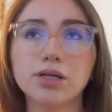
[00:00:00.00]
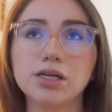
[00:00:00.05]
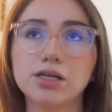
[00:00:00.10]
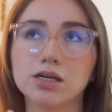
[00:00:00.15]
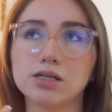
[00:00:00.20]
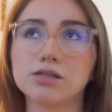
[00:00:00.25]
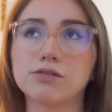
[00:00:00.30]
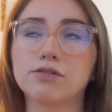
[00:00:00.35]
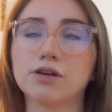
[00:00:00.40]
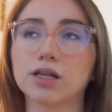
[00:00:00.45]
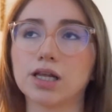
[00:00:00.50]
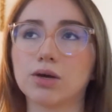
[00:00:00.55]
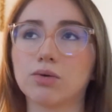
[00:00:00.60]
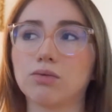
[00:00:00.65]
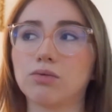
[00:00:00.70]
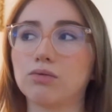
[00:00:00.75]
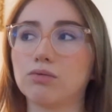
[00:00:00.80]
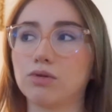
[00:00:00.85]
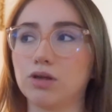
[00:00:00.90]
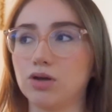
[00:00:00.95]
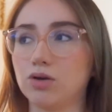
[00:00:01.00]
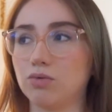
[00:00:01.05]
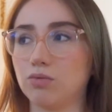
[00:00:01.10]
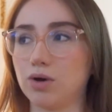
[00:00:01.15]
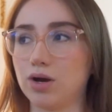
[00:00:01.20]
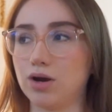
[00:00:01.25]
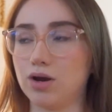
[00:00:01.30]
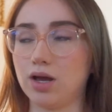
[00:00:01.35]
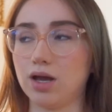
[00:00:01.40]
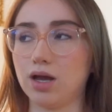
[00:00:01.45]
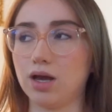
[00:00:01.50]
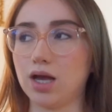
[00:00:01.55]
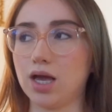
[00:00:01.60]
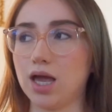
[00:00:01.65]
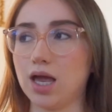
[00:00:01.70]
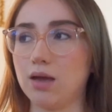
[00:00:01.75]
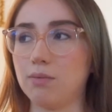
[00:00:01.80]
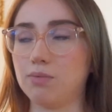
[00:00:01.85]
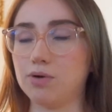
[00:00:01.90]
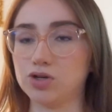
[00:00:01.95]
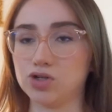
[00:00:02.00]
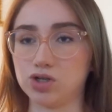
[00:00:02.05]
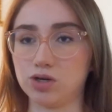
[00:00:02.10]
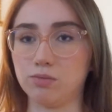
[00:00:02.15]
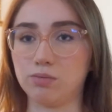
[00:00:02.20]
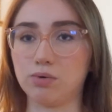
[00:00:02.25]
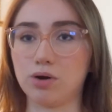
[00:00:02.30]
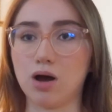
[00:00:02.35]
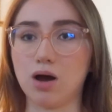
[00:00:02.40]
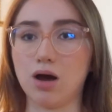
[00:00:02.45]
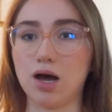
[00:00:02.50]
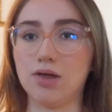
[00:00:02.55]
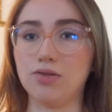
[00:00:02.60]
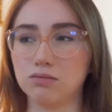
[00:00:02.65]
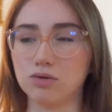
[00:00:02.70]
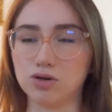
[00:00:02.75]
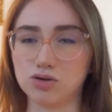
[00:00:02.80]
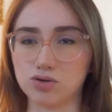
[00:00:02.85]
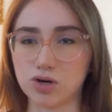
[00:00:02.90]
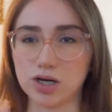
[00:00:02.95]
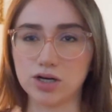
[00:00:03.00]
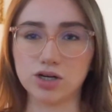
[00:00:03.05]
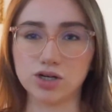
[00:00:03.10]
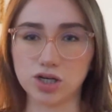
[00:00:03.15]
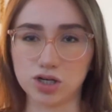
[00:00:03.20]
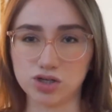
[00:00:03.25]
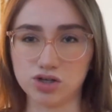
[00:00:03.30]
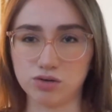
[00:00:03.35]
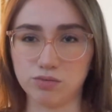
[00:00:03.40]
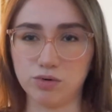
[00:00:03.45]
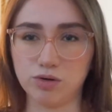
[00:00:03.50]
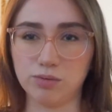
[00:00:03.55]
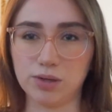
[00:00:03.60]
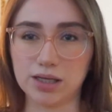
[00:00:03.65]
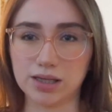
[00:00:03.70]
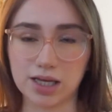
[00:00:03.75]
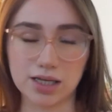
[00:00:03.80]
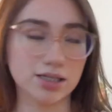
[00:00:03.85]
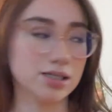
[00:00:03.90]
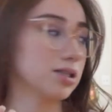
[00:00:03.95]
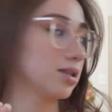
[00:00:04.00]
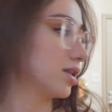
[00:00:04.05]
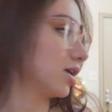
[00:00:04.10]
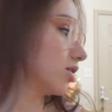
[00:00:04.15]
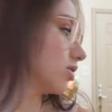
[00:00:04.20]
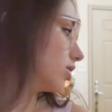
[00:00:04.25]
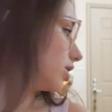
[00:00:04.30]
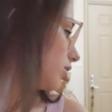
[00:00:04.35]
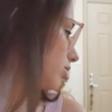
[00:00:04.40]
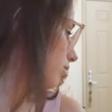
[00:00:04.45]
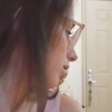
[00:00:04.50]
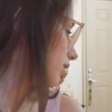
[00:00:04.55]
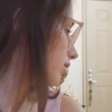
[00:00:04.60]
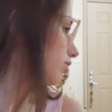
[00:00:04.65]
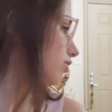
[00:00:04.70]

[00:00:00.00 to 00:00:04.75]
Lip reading: does feel like you're wearing a push-up bra and you're trying to touch your boob. Like, that's literally what you